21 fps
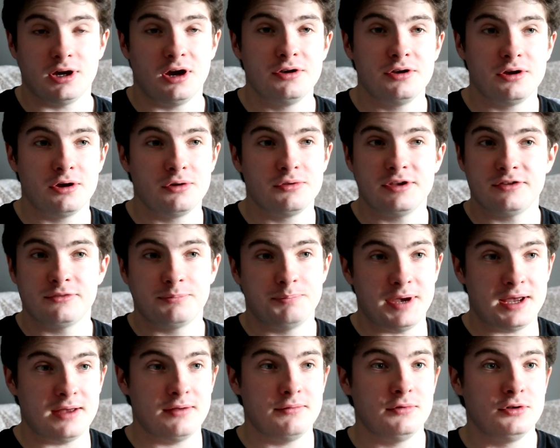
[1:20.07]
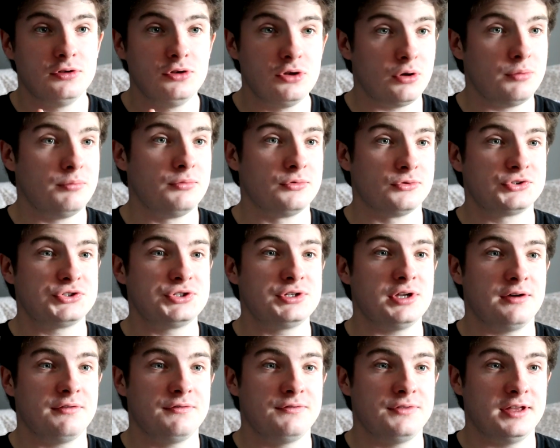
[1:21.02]
I know there's a lot more
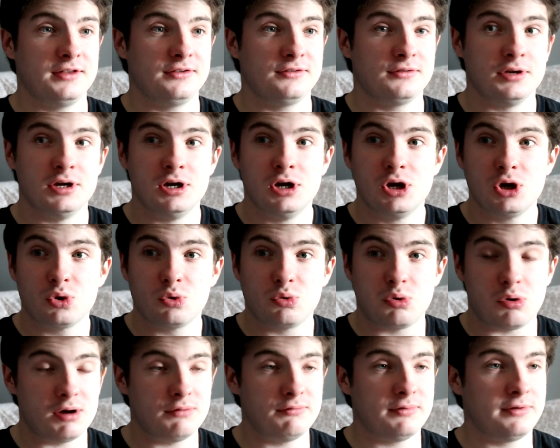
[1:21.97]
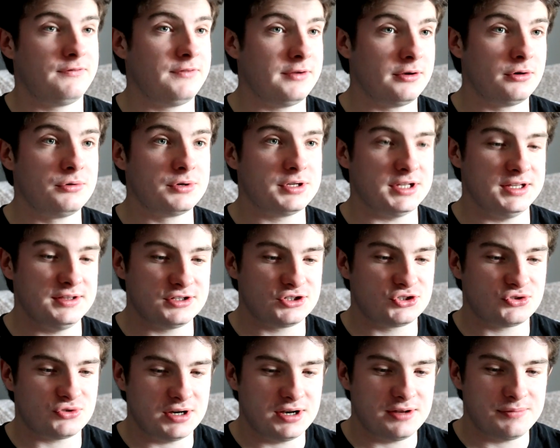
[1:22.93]
stuff that's quite revealed in
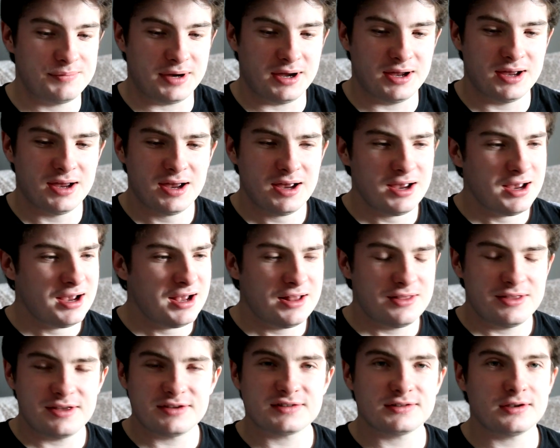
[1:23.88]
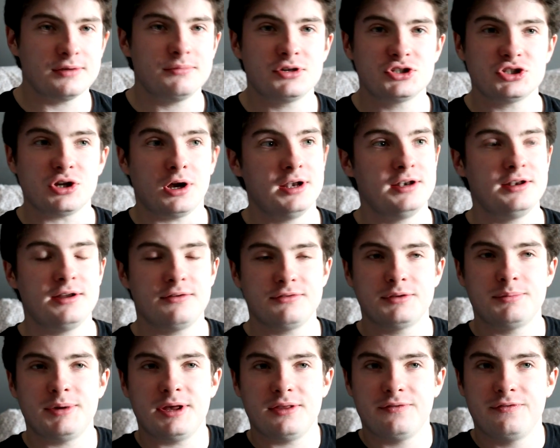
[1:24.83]
this trailer, but there's so much I
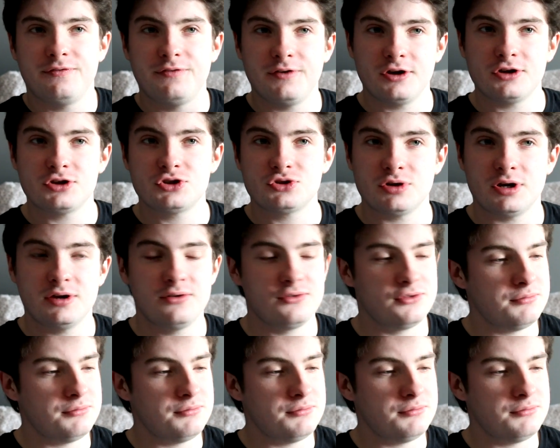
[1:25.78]
loved about the first trailer.